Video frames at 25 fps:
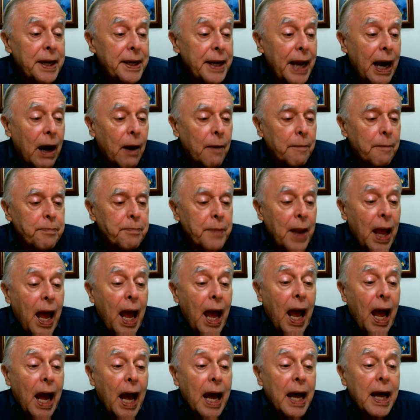Now,
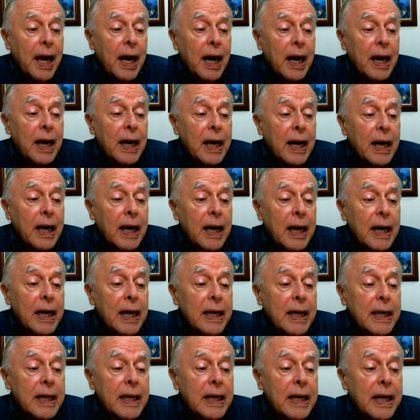
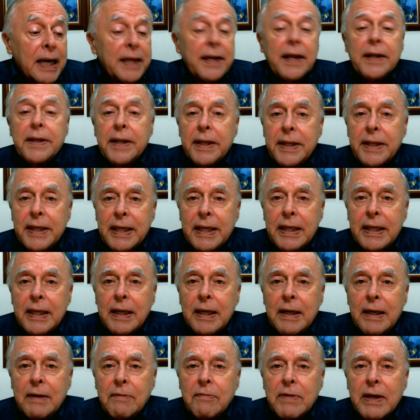another thing
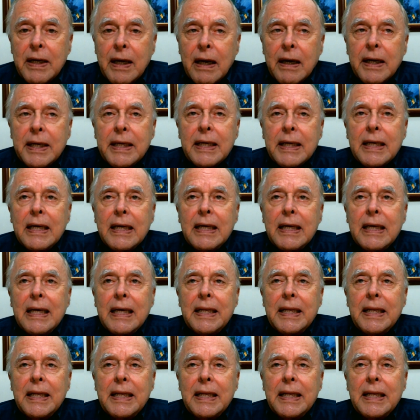regarding,